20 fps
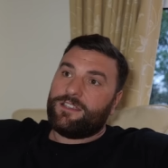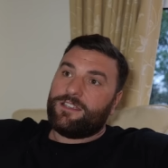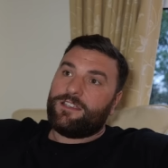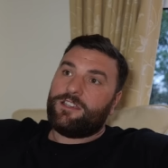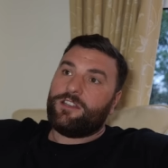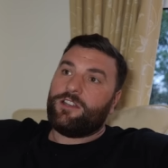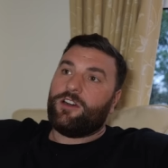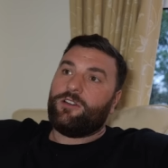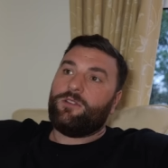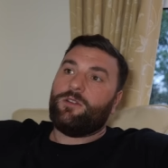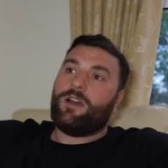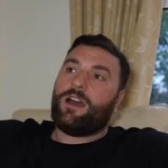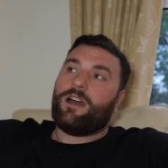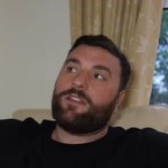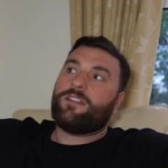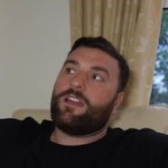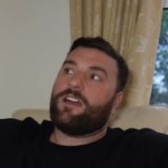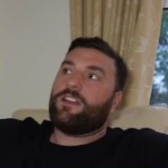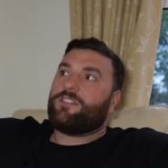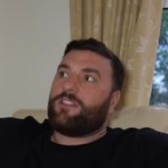You know,
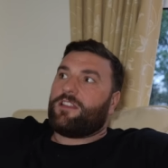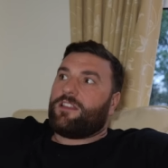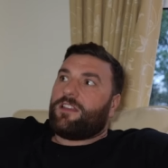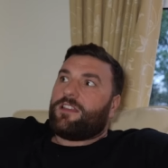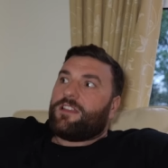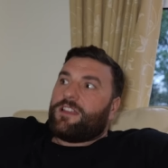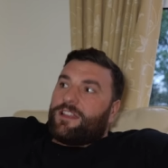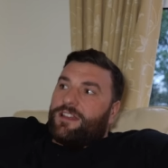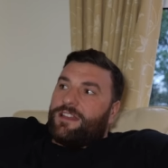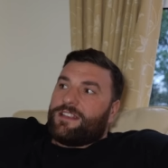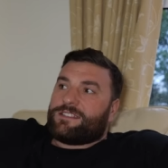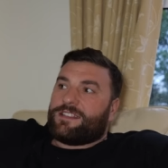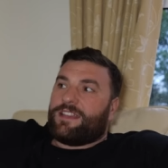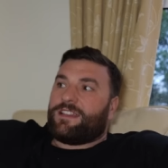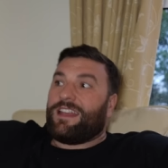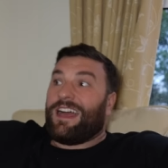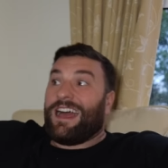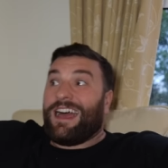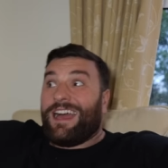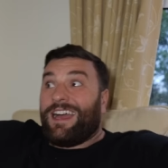I'm not. Uh,
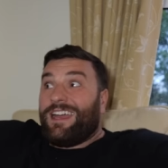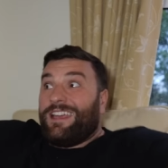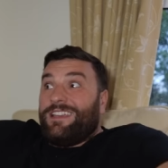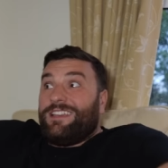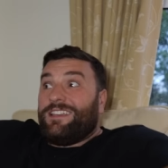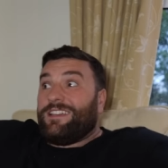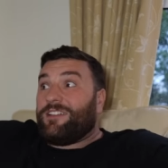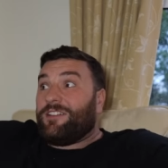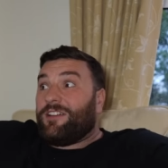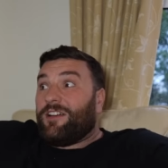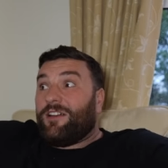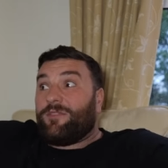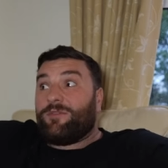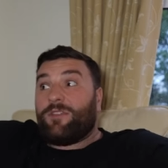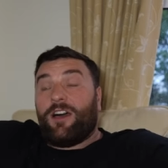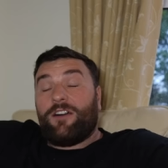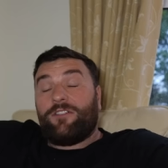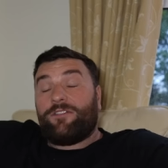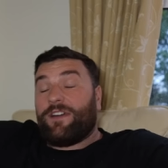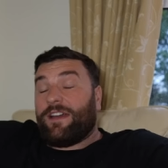listen, I am
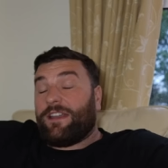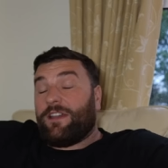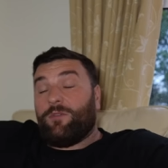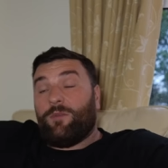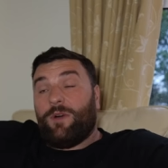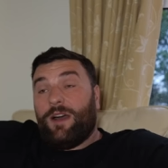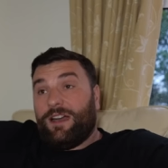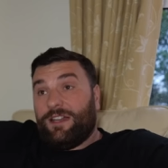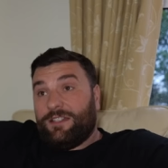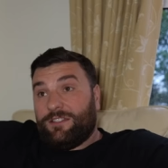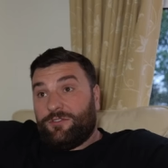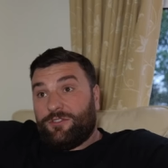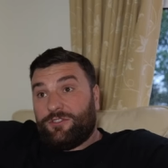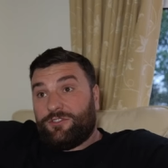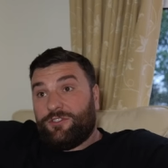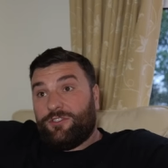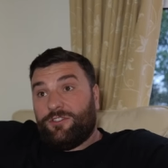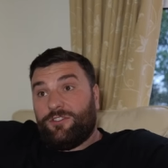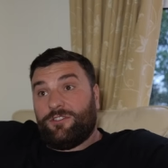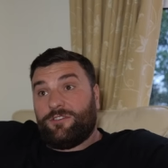not a fan of Wilder
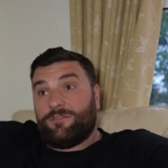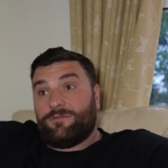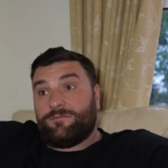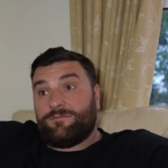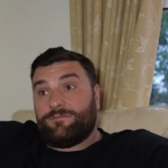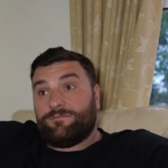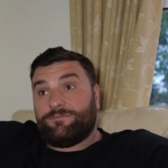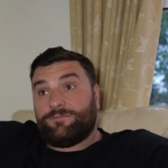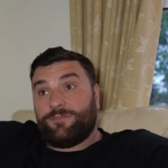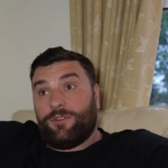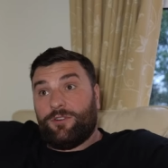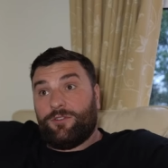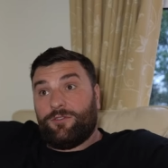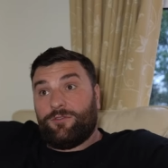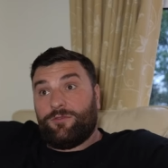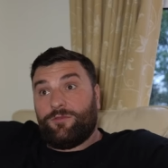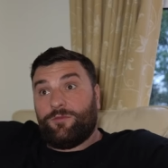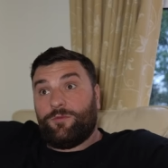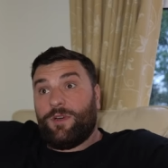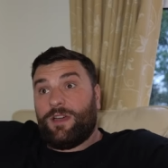at all. But
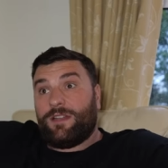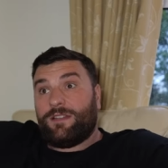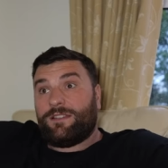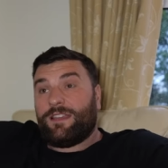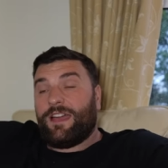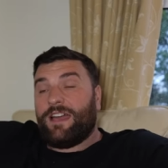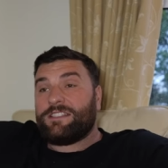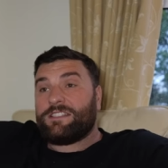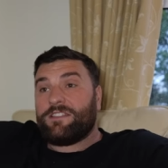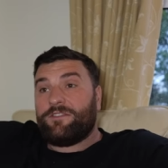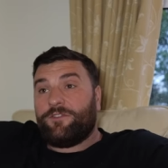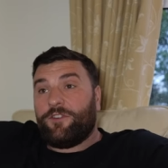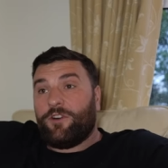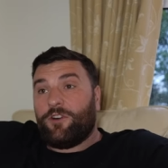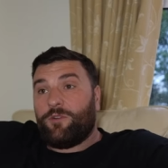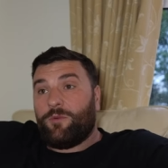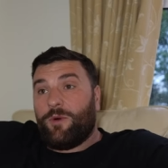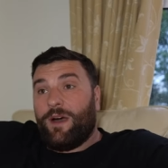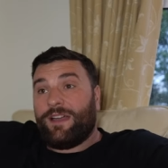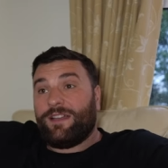when Tyson
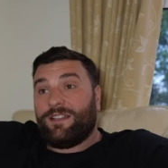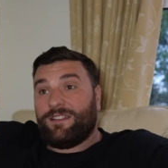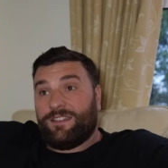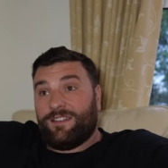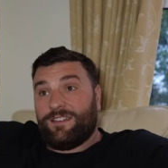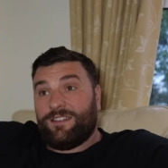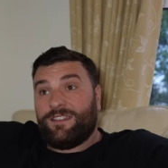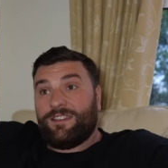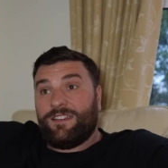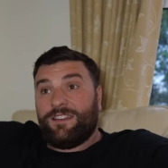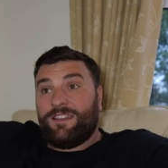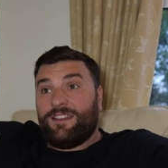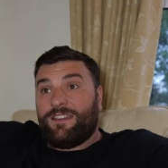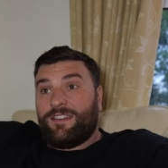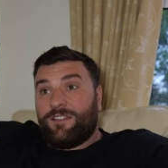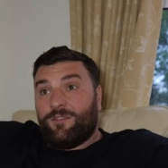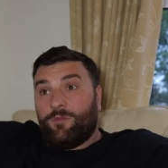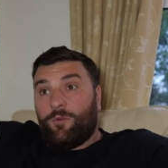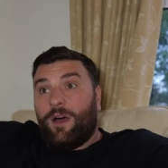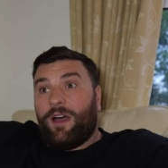fought Wilder,
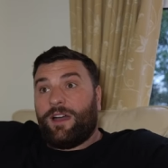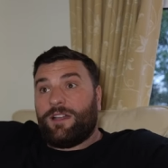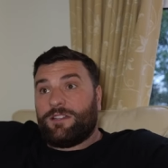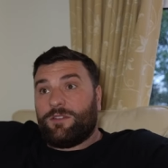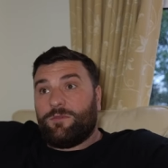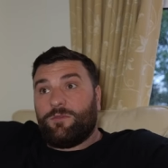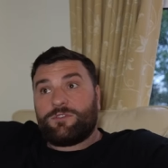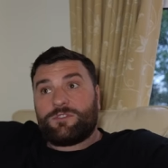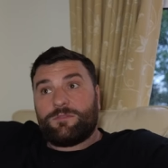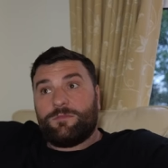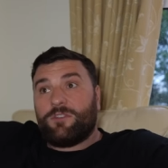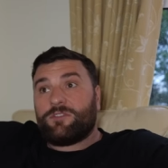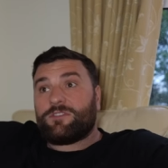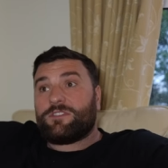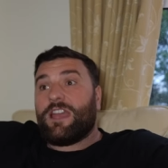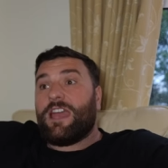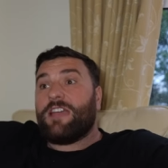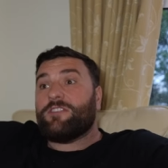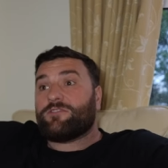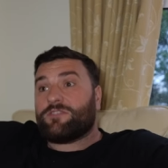Wilder was the most
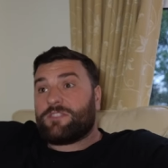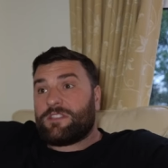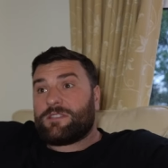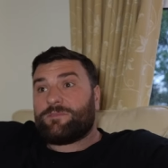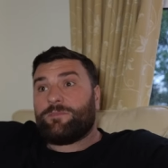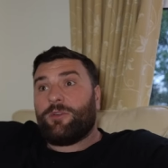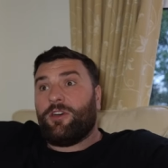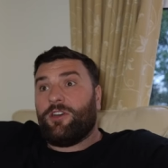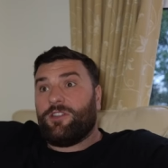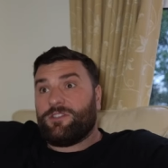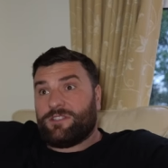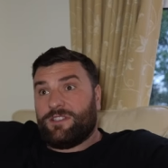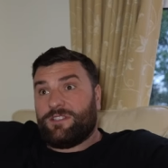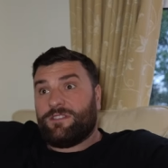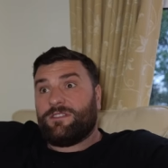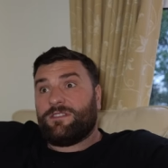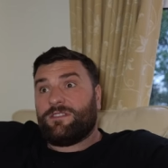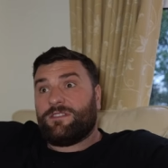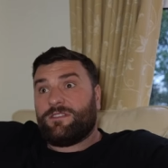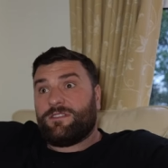dangerous
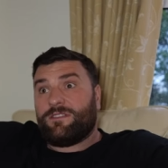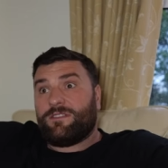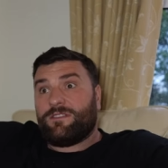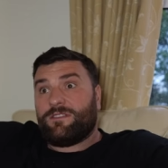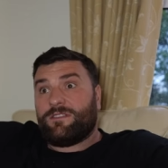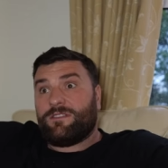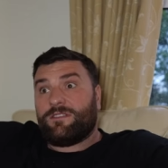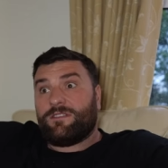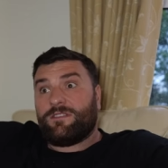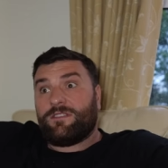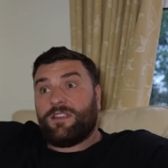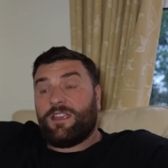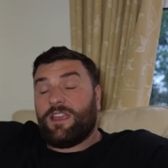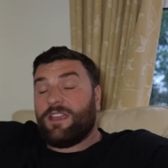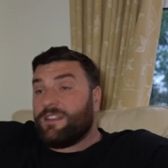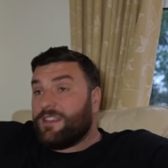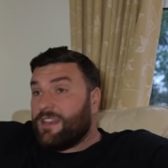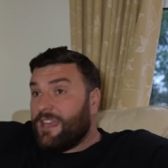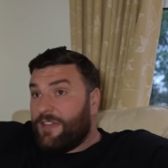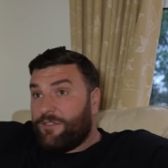person
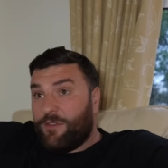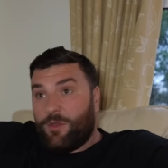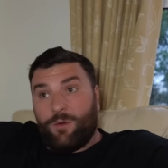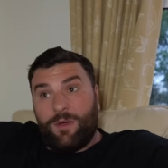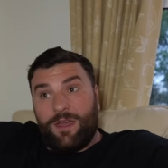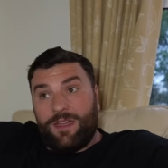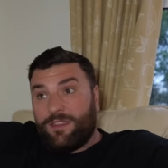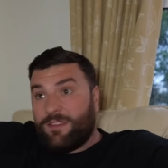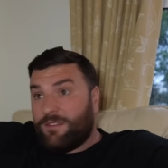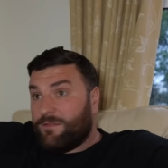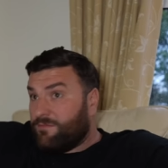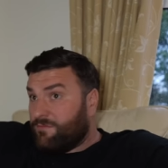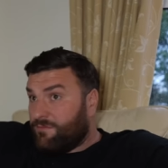in the heavyweight.